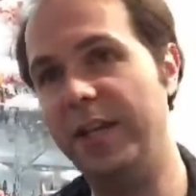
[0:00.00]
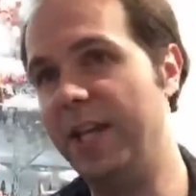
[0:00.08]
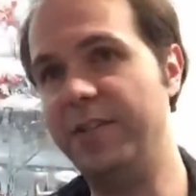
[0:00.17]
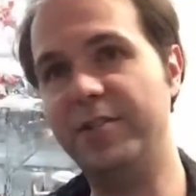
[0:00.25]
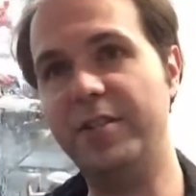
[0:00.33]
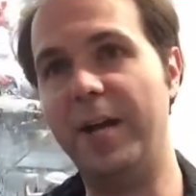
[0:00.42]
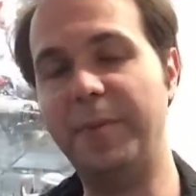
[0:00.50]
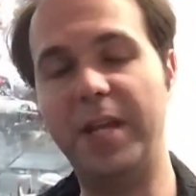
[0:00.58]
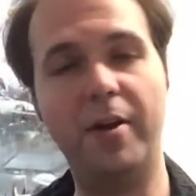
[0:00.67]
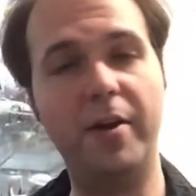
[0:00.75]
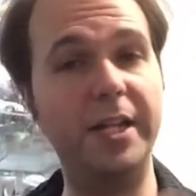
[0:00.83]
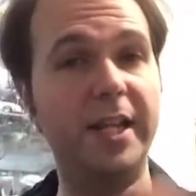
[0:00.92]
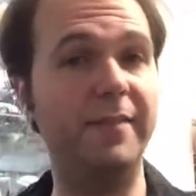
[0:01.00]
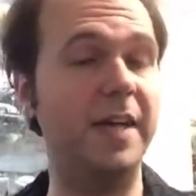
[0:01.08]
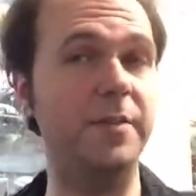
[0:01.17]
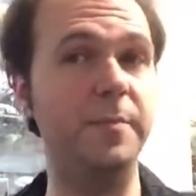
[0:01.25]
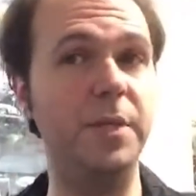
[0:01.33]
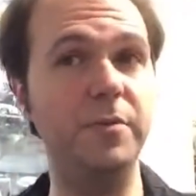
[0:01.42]
kids stopped caring. They
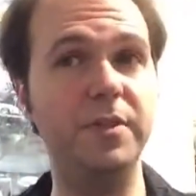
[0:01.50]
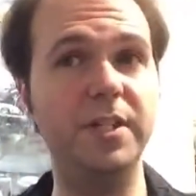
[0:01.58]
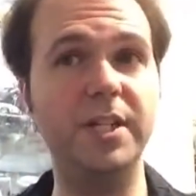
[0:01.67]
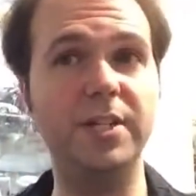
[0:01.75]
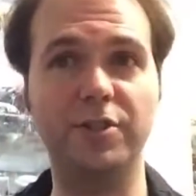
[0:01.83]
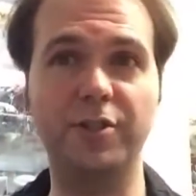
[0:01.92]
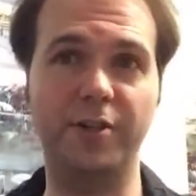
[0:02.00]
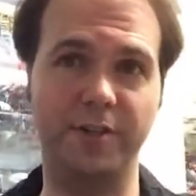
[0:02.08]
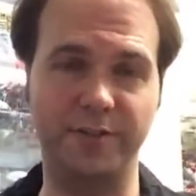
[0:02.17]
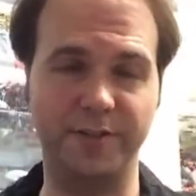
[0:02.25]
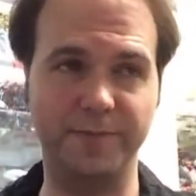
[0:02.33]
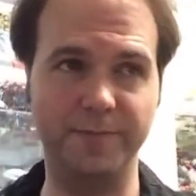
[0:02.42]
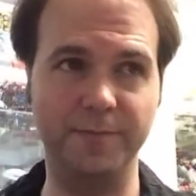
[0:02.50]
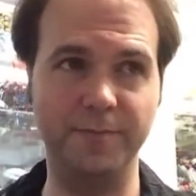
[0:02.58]
liked Mutant Ninja Turtles.